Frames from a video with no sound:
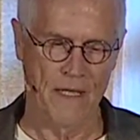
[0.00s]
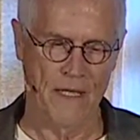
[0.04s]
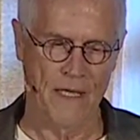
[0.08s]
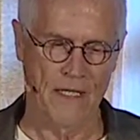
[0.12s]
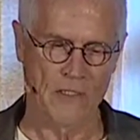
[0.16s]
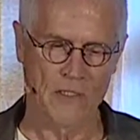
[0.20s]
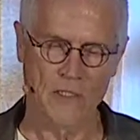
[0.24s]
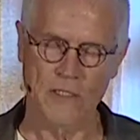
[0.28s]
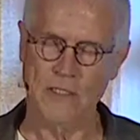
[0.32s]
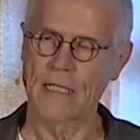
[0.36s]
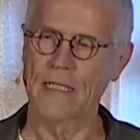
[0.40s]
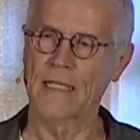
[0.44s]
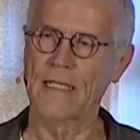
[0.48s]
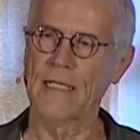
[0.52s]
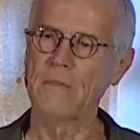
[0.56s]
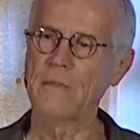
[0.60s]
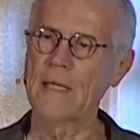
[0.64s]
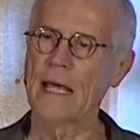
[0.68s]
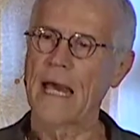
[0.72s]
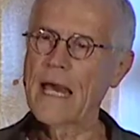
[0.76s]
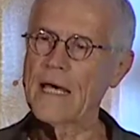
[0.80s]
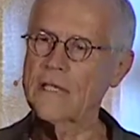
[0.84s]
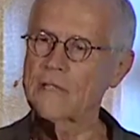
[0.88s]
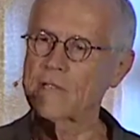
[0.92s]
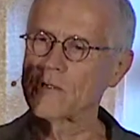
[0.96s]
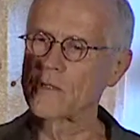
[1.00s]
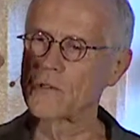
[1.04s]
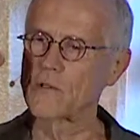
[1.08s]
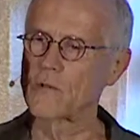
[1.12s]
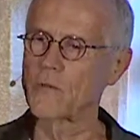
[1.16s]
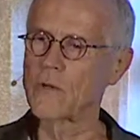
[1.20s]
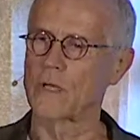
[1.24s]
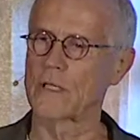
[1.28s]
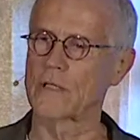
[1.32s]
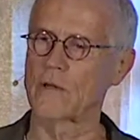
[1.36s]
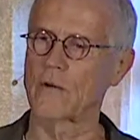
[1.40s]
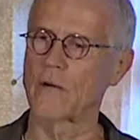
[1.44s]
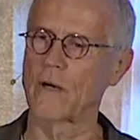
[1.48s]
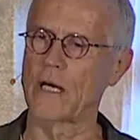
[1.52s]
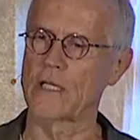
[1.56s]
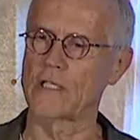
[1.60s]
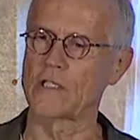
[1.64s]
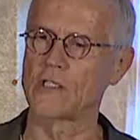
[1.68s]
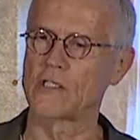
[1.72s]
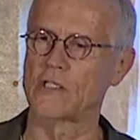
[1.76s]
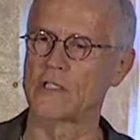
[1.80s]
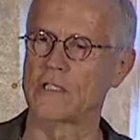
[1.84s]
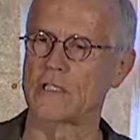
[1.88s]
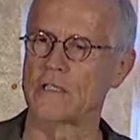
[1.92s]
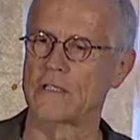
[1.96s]
And she said, let me ask you one
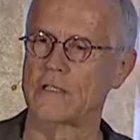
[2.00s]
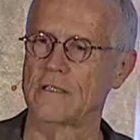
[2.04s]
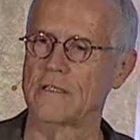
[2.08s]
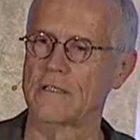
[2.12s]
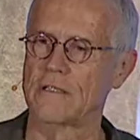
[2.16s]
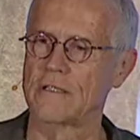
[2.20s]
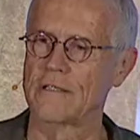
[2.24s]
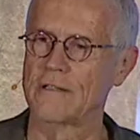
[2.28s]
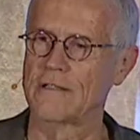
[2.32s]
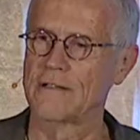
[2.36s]
question.